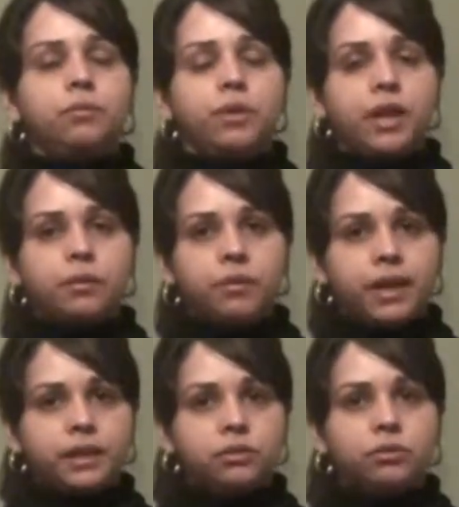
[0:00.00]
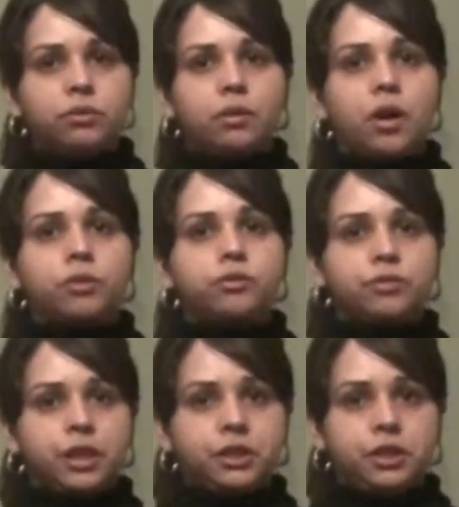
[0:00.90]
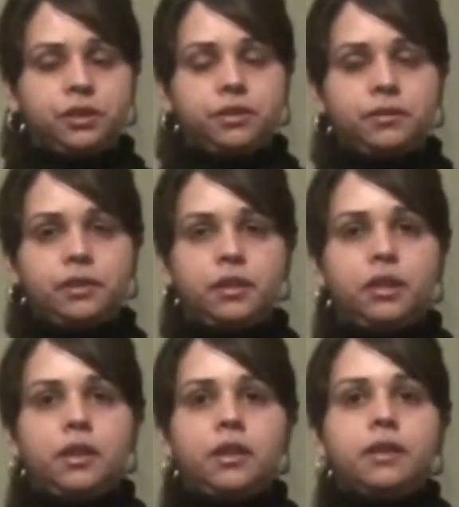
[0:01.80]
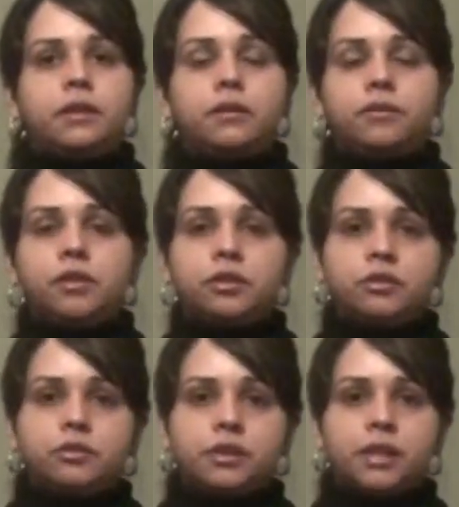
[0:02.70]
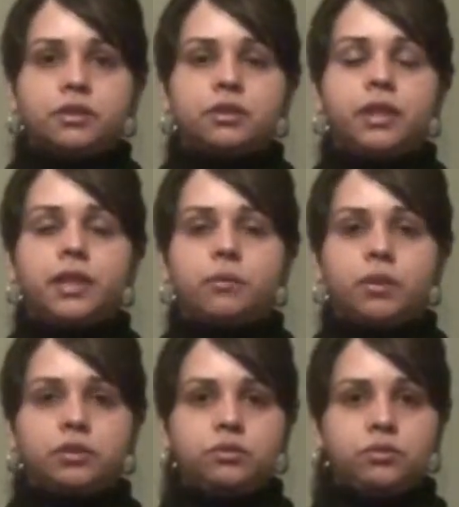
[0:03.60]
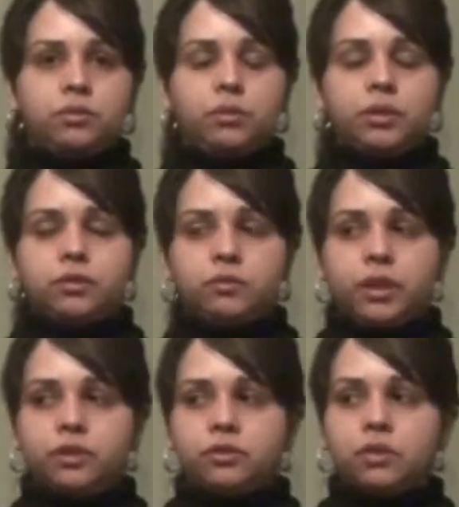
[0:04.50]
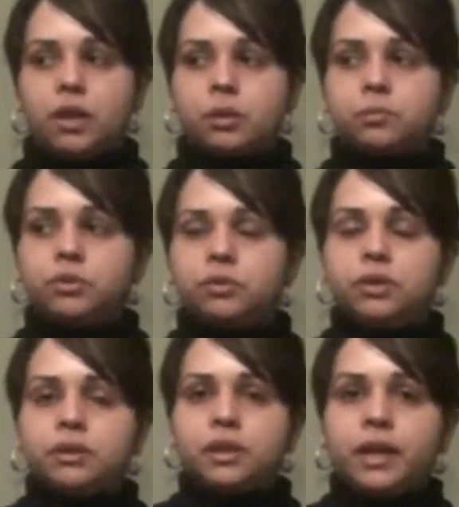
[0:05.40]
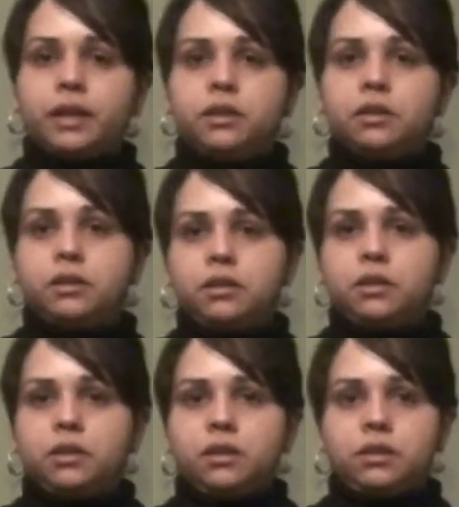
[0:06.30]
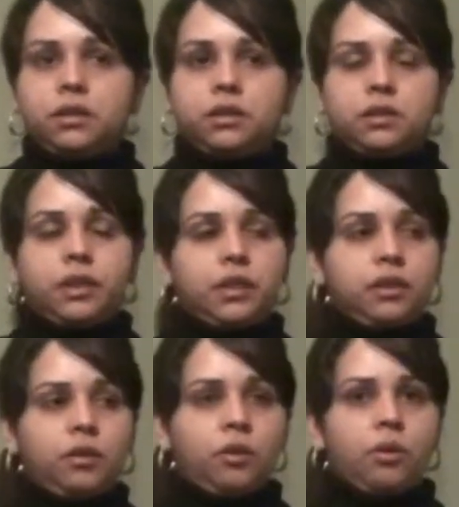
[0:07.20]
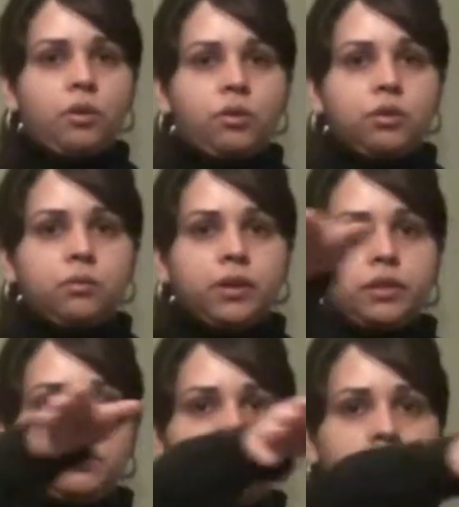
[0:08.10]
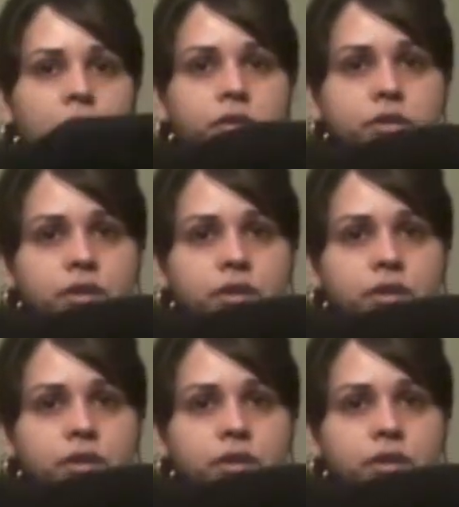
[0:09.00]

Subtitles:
we are ready to do our stretches. The first stretch that I want you to do is raise your arm to the side and then take it all the way to the other